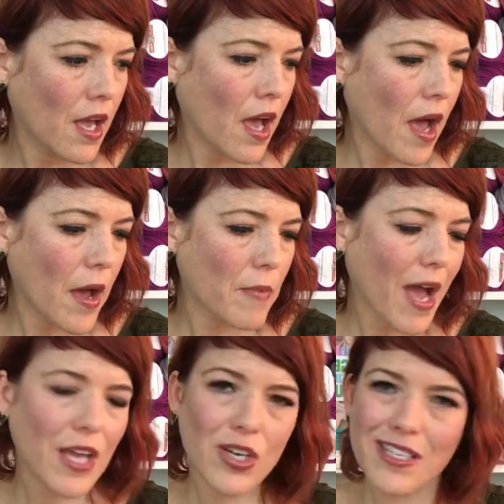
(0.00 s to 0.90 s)
Um,
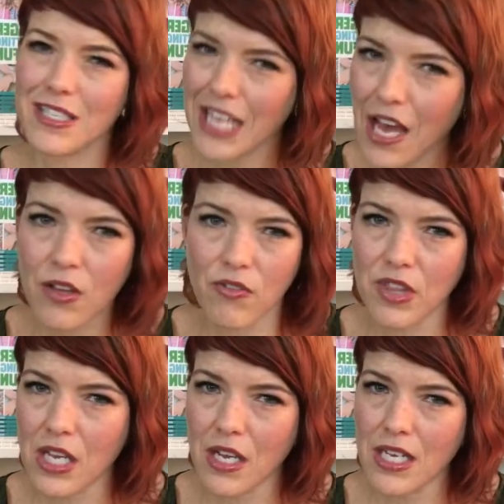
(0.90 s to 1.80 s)
I couldn't tell if
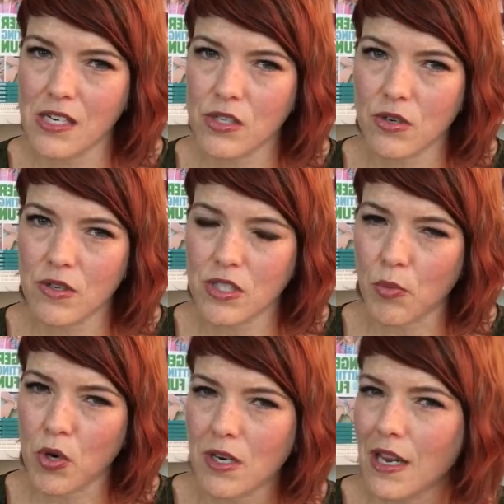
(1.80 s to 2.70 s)
the industry is
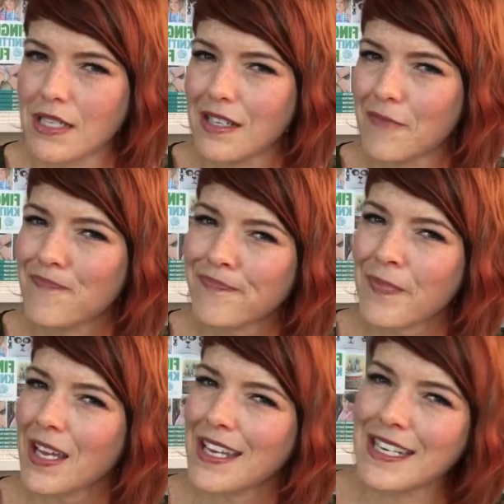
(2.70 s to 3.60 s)
supported. I didn't,
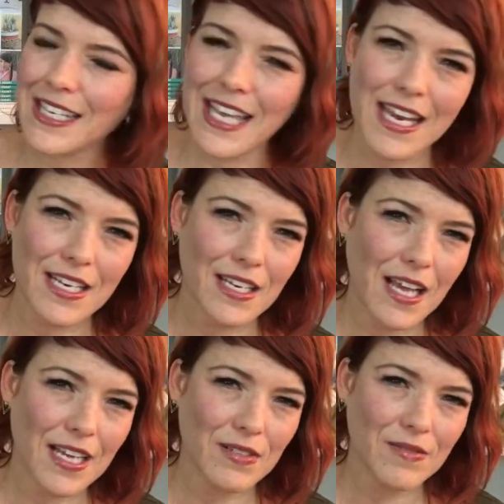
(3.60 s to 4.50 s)
I didn't get,
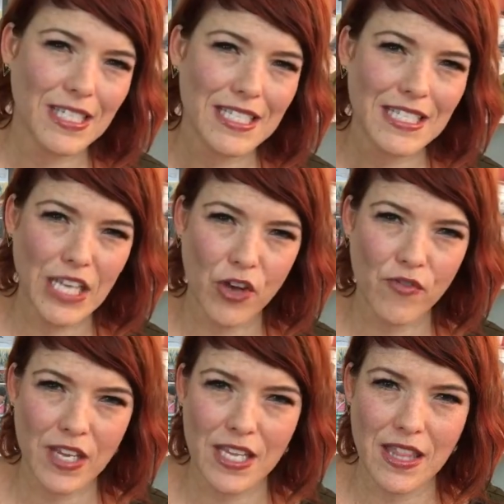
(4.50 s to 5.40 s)
I didn't
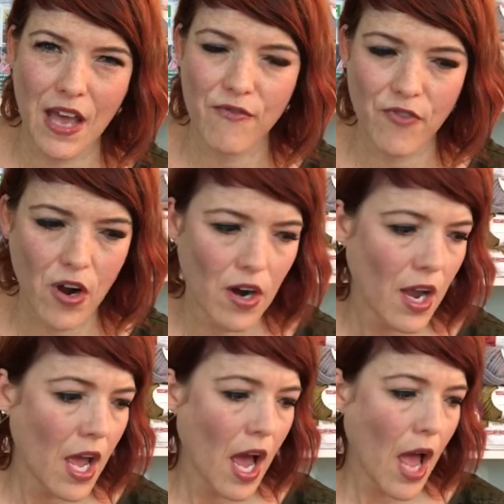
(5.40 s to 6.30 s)
delve in that far.
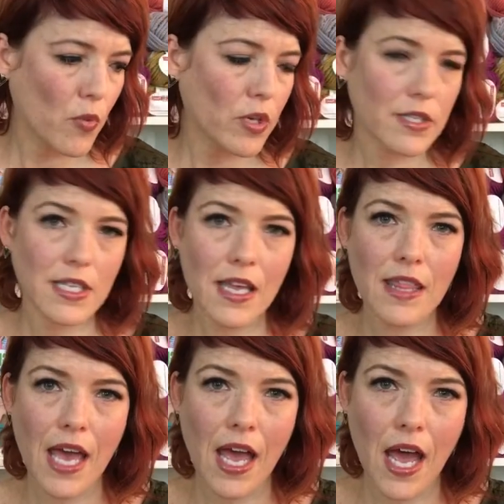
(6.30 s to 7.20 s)
I will say
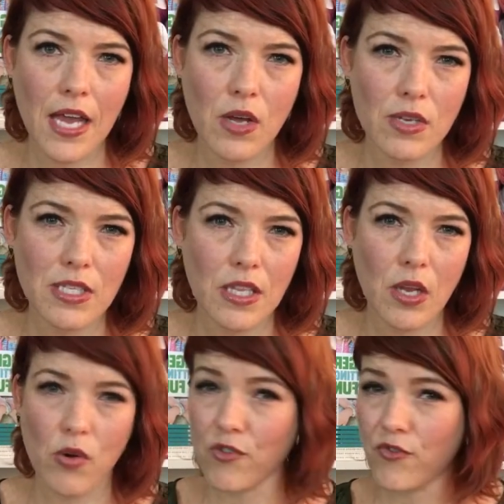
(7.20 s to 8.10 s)
that I noticed that
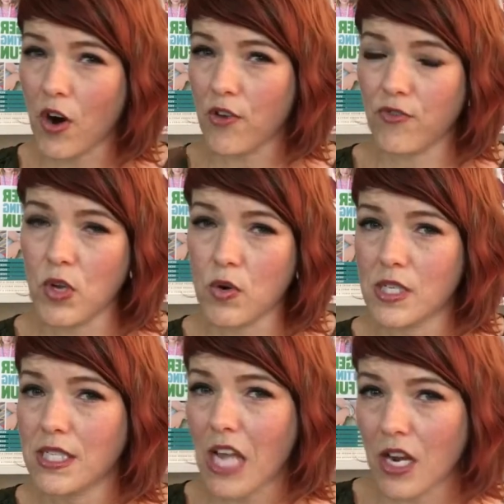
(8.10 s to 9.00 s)
there were far fewer
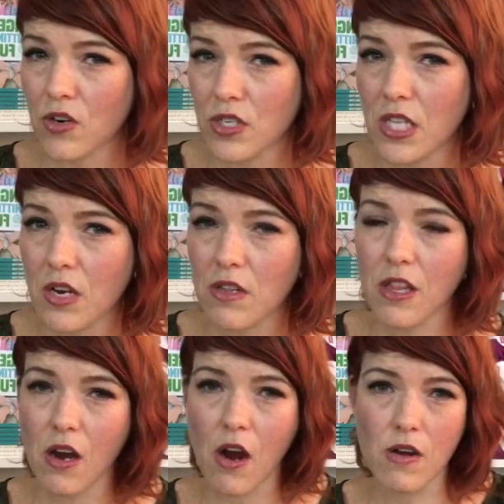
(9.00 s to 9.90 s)
designers there than
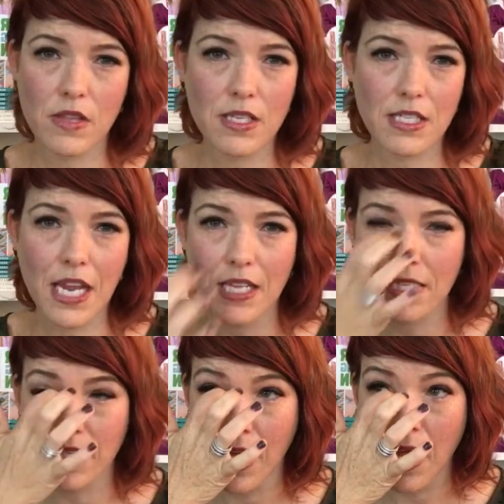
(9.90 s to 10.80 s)
there are in the
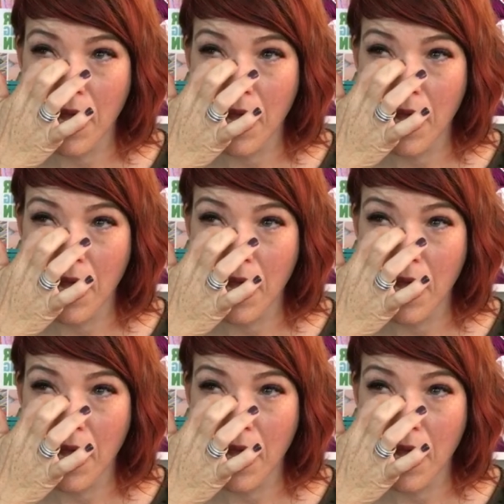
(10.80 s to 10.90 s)
States.